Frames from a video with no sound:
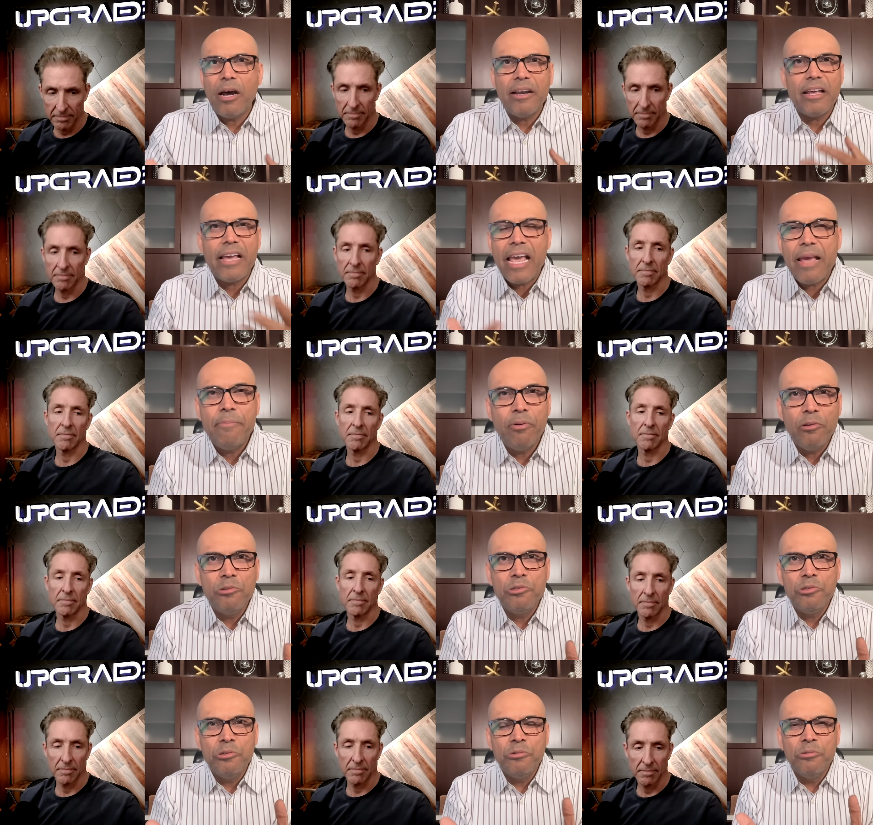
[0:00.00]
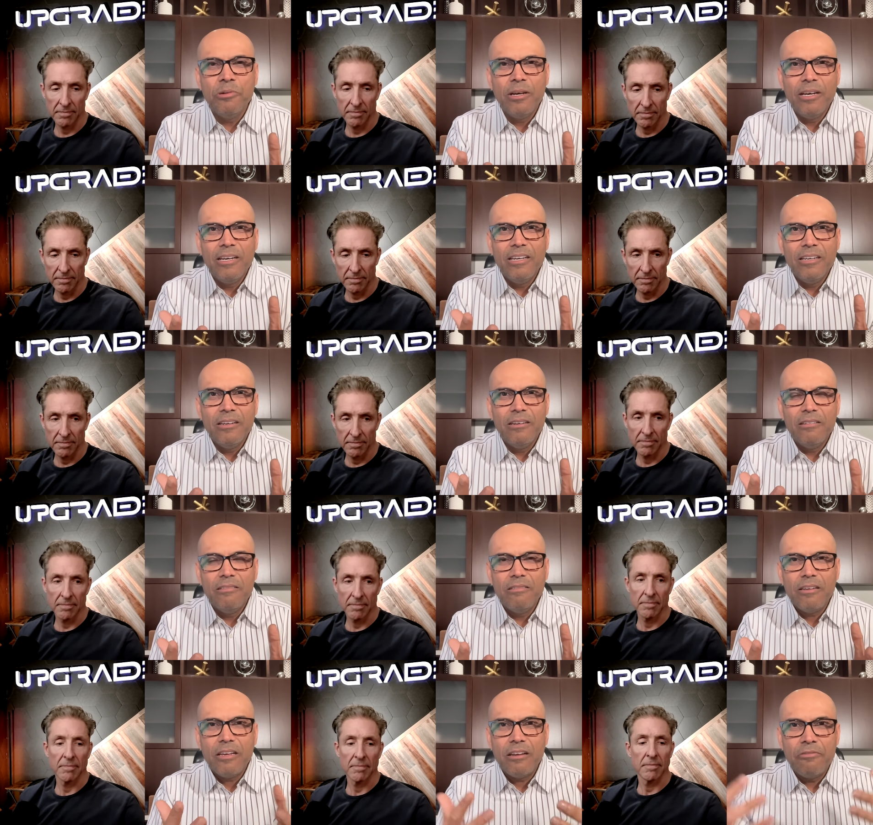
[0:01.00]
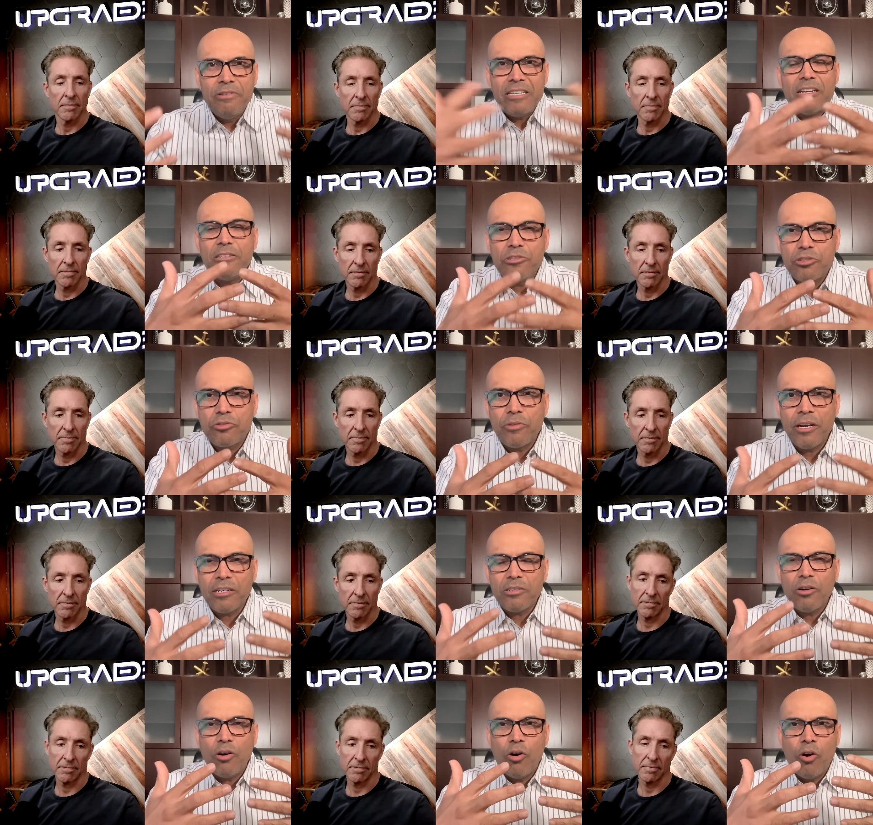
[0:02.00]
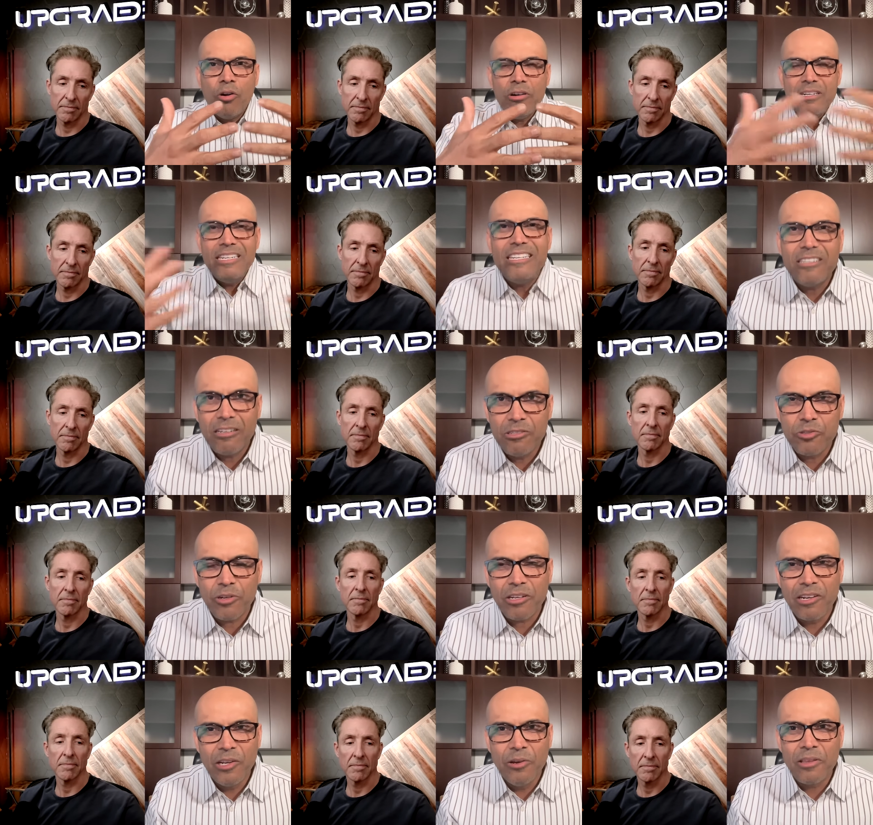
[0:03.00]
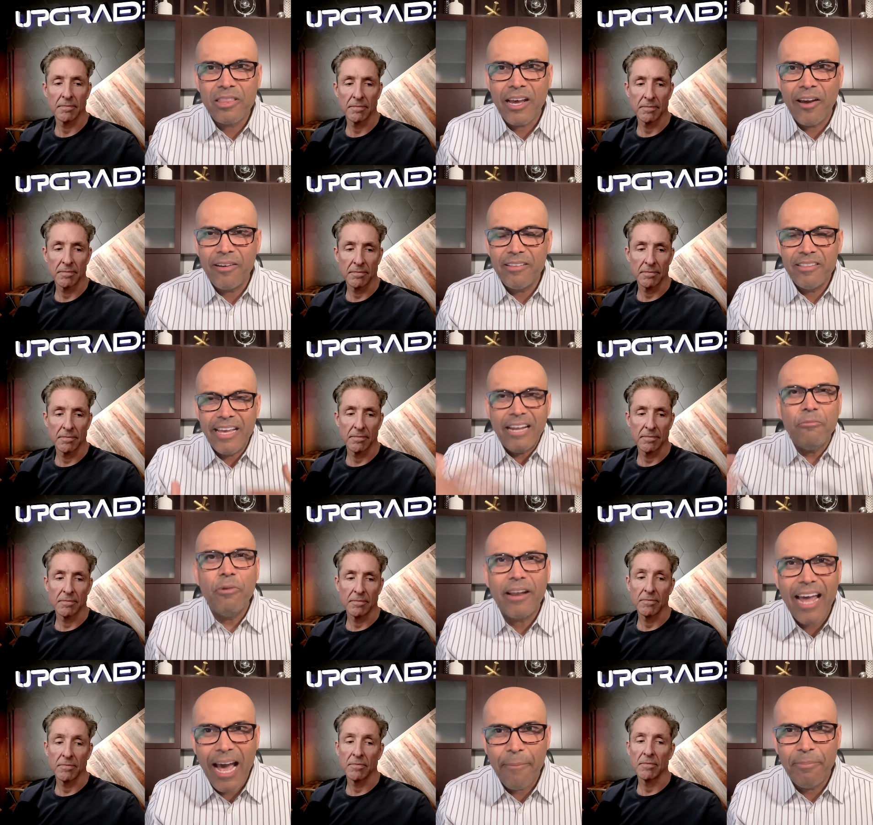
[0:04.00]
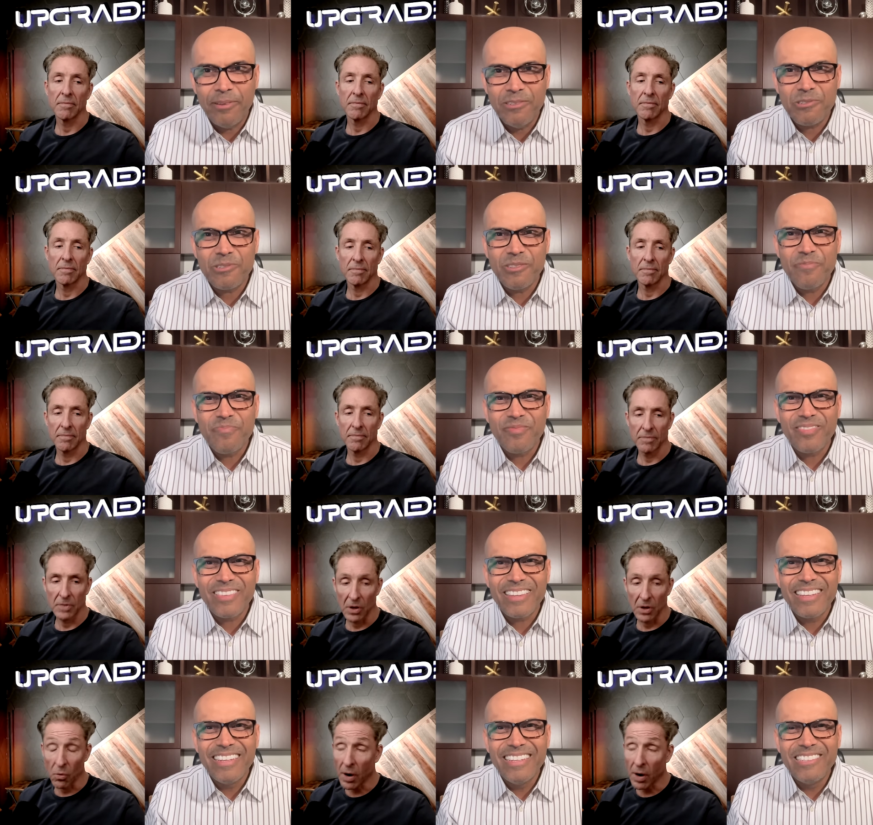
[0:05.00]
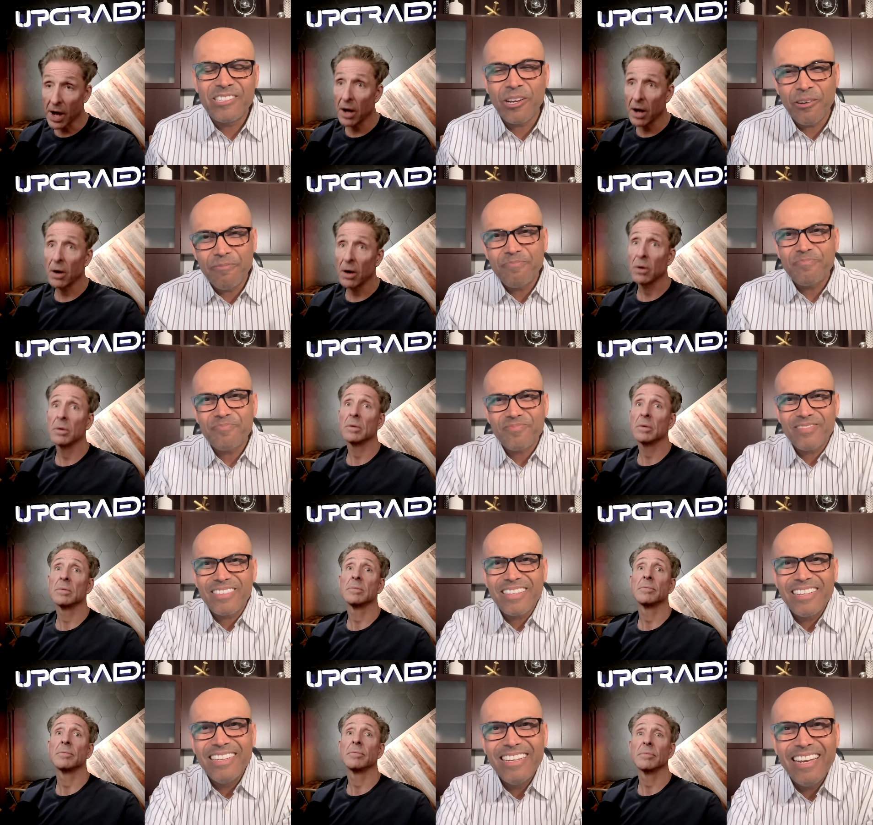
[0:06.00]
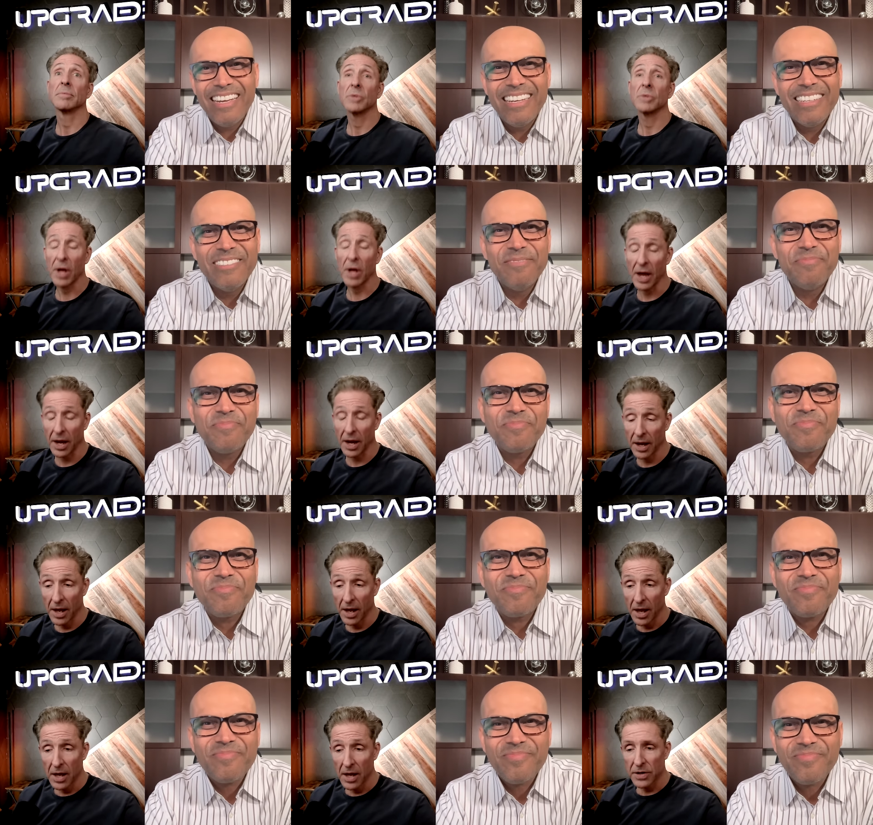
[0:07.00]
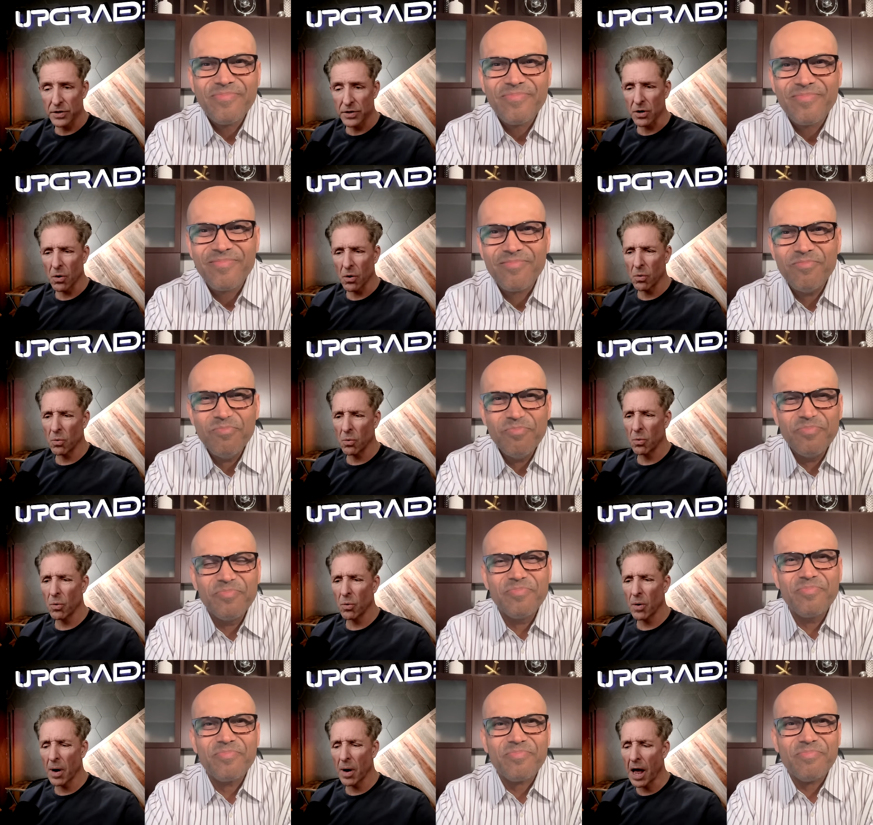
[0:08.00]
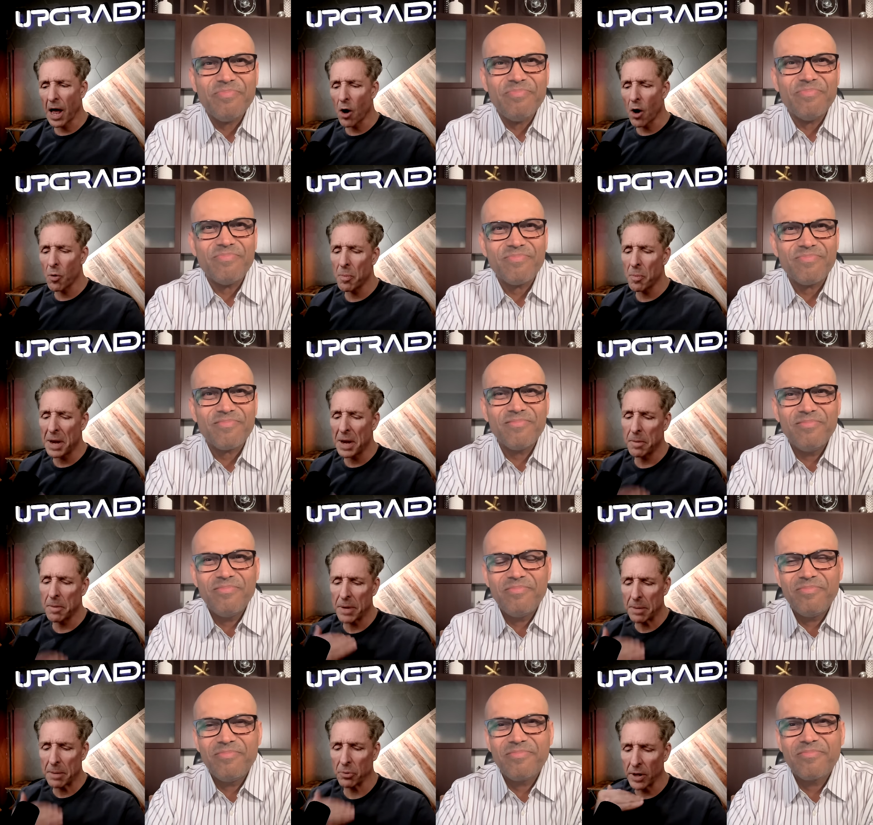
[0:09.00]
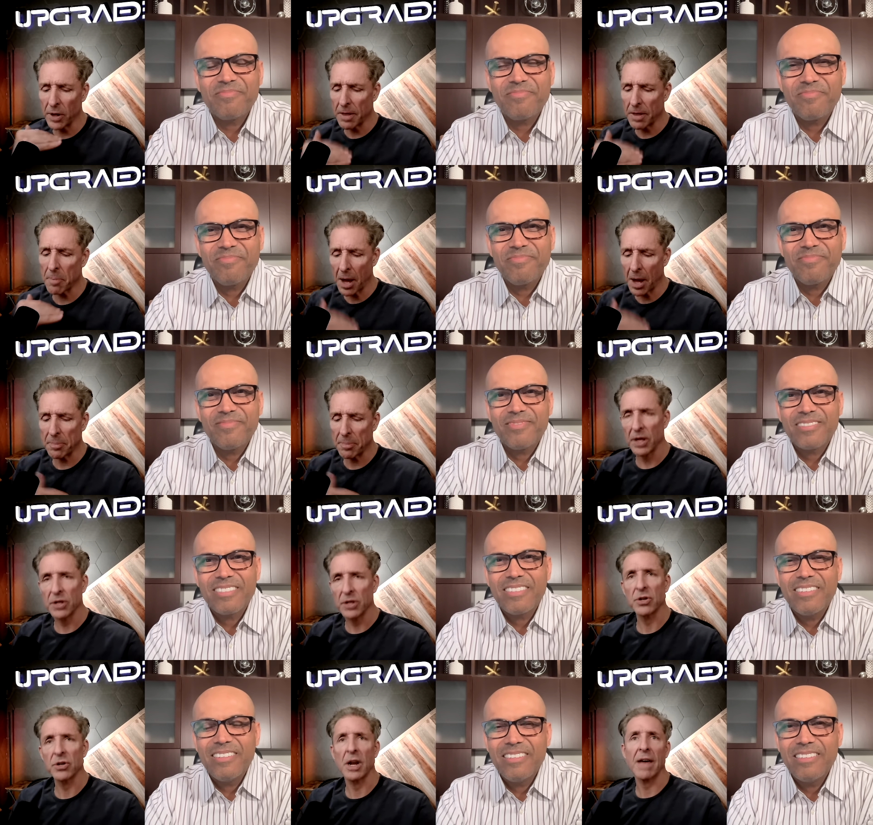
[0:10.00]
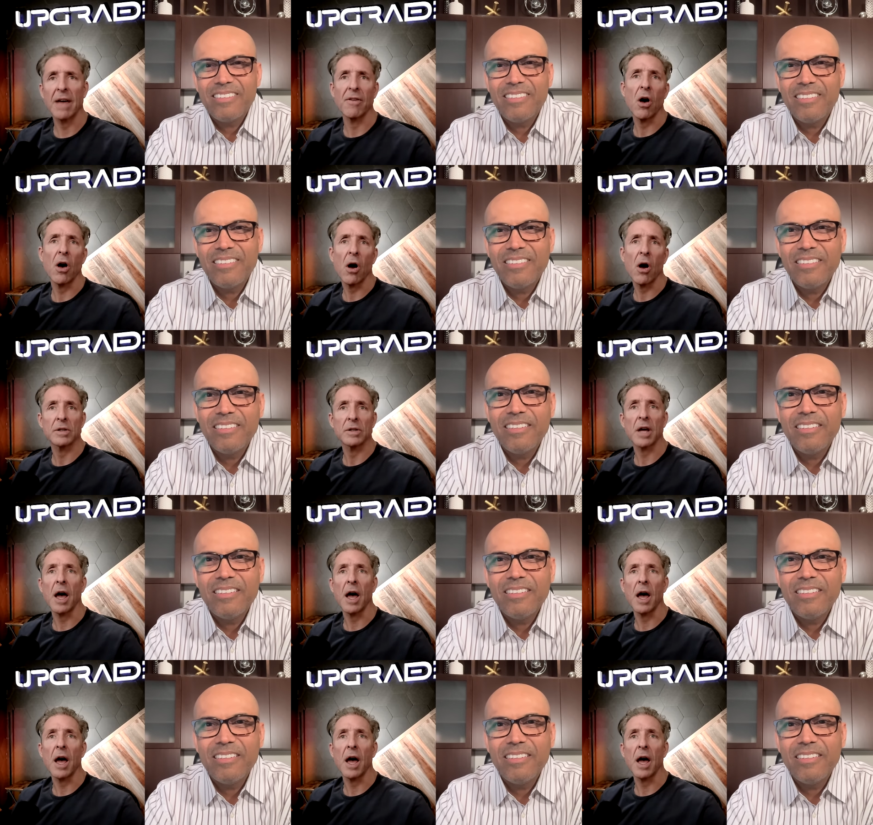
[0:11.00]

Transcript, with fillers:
Speaker 1: not able to reconstruct or deconstruct glutathione. Then what happens?
Speaker 2: Wow. Oh. okay. So how many people in the population have a hard